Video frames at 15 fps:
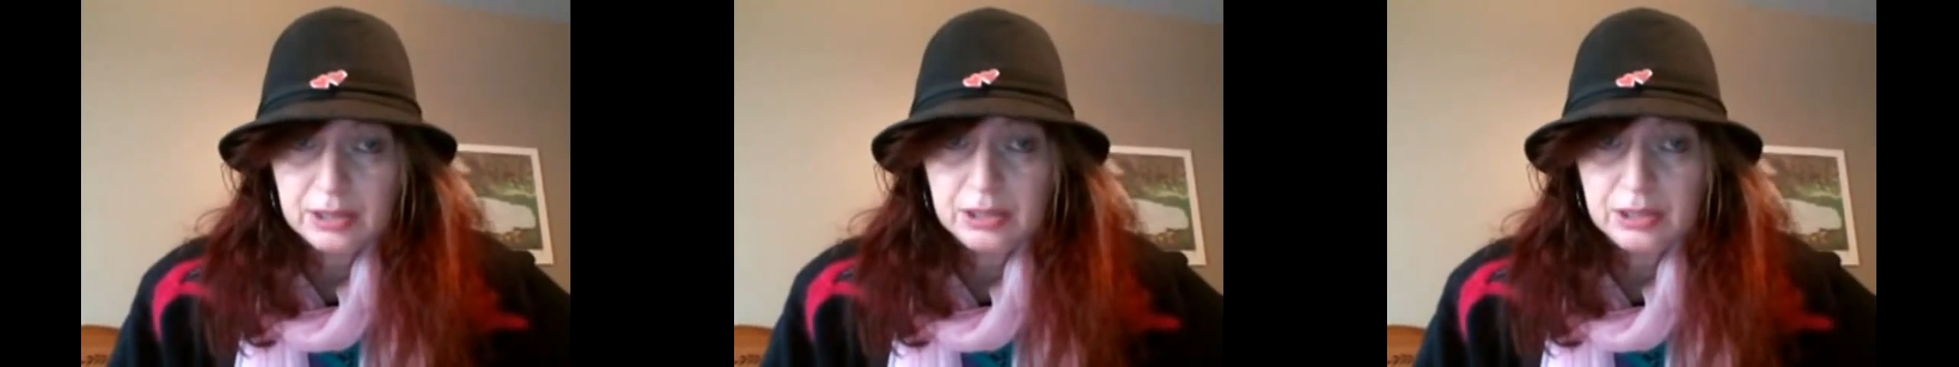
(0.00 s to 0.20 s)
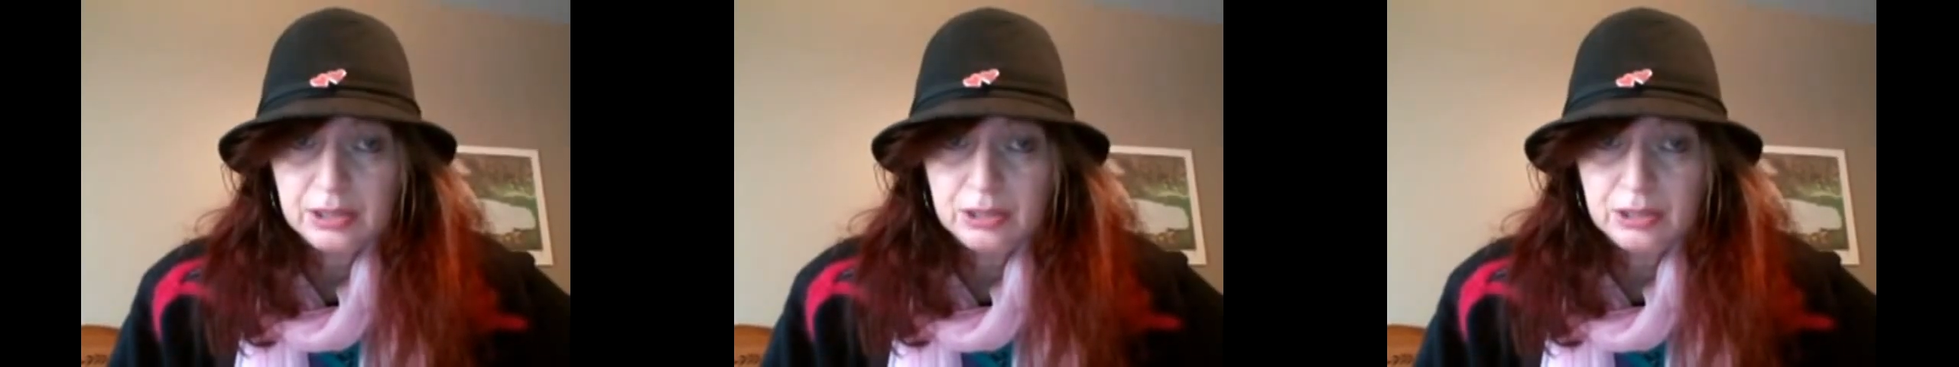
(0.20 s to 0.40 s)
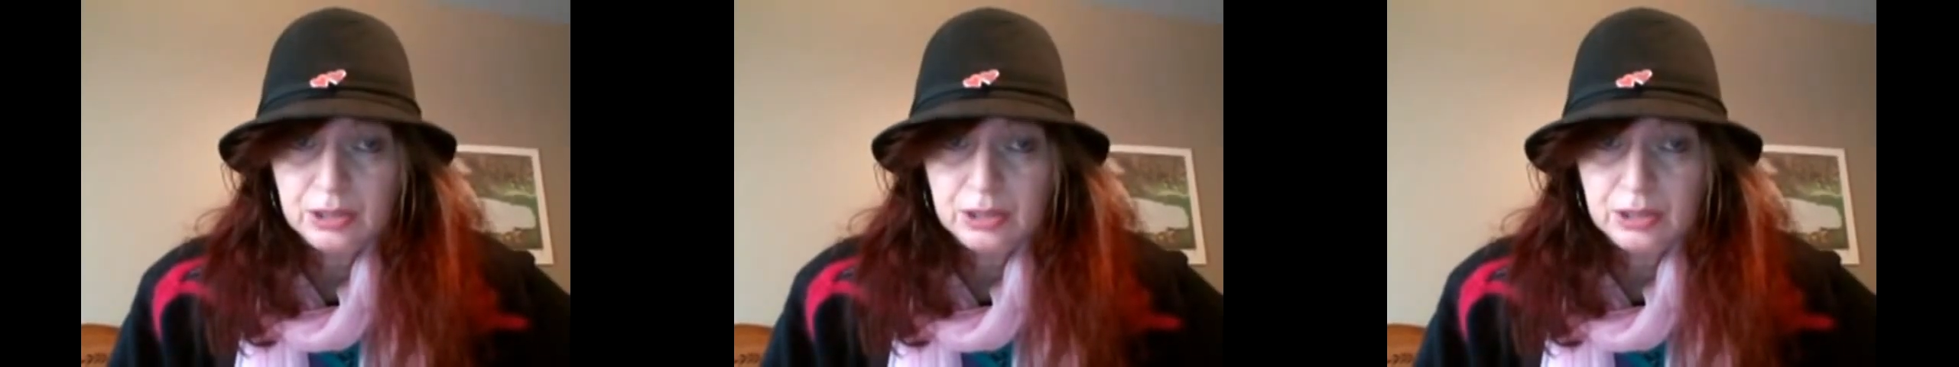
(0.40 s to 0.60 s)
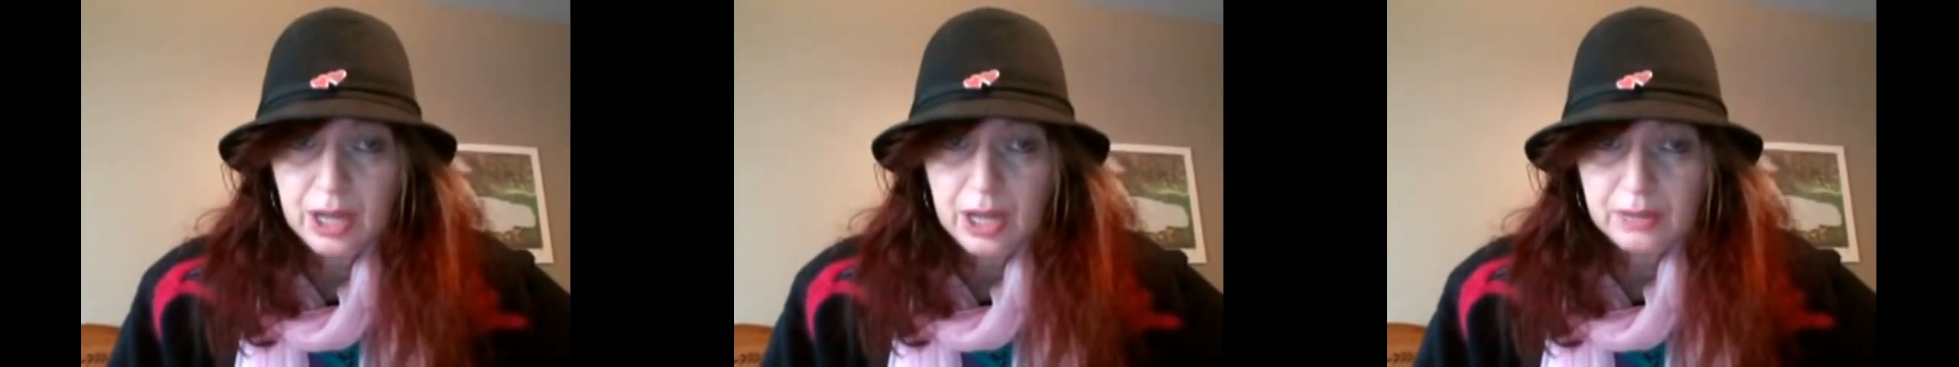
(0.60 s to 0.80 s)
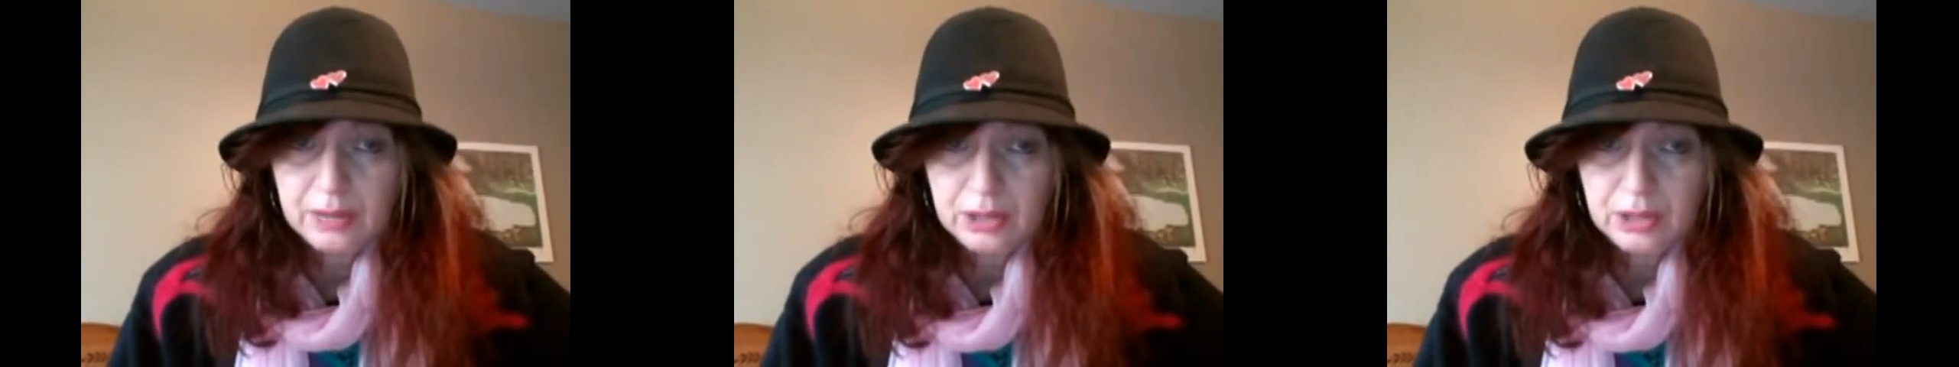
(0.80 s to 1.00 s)
you do
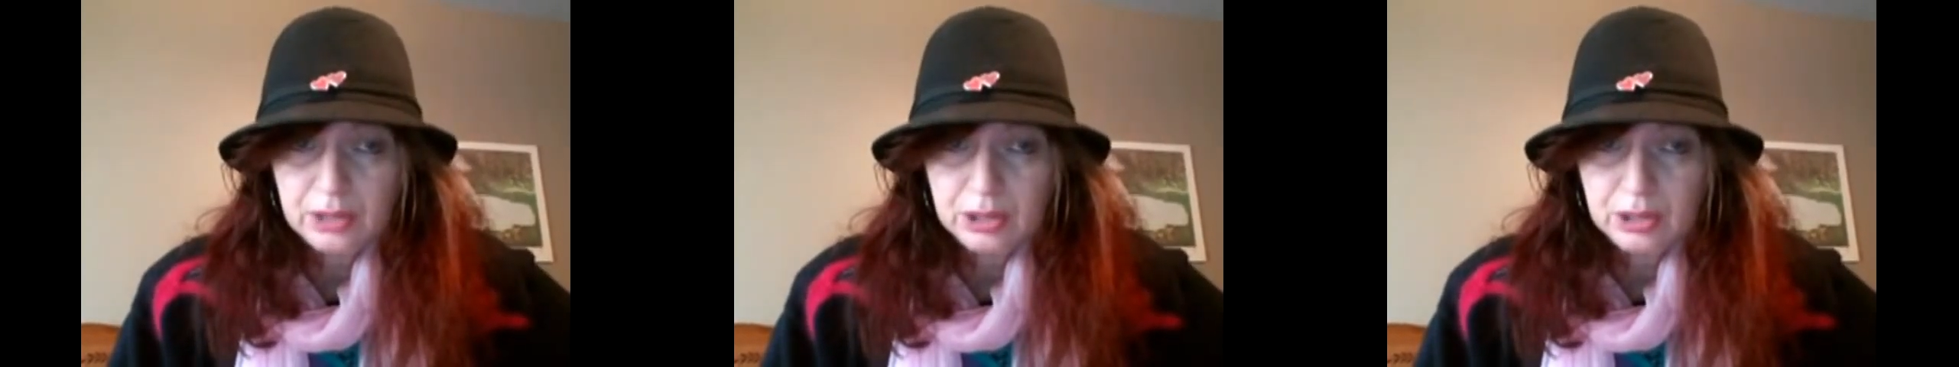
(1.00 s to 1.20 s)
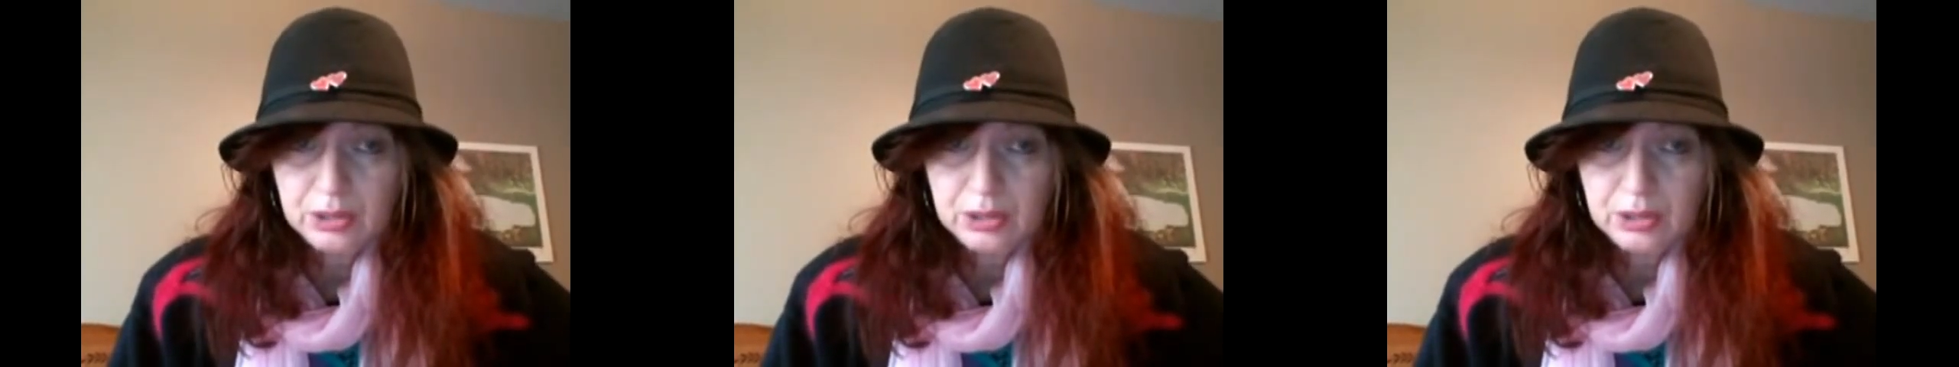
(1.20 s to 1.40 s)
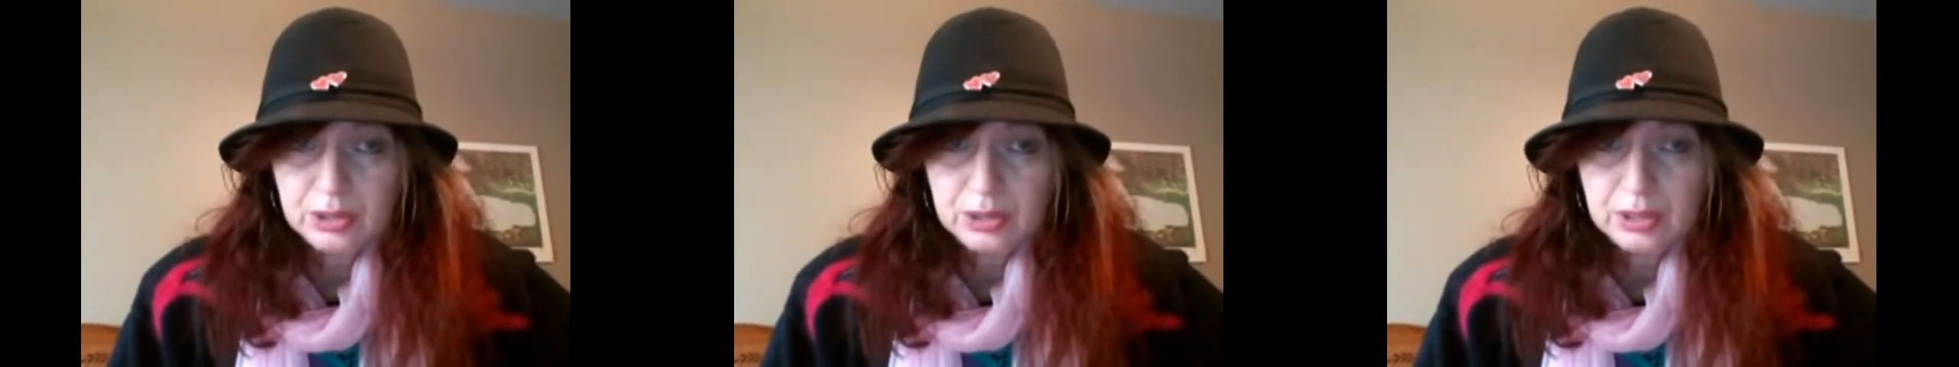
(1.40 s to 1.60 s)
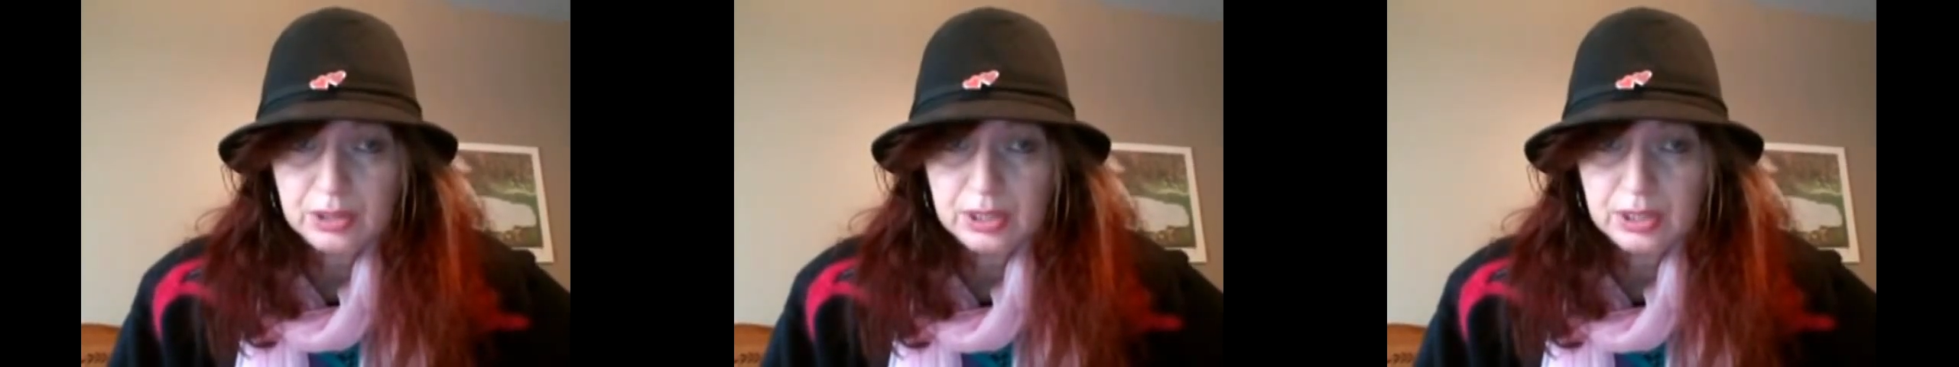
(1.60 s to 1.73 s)
have to do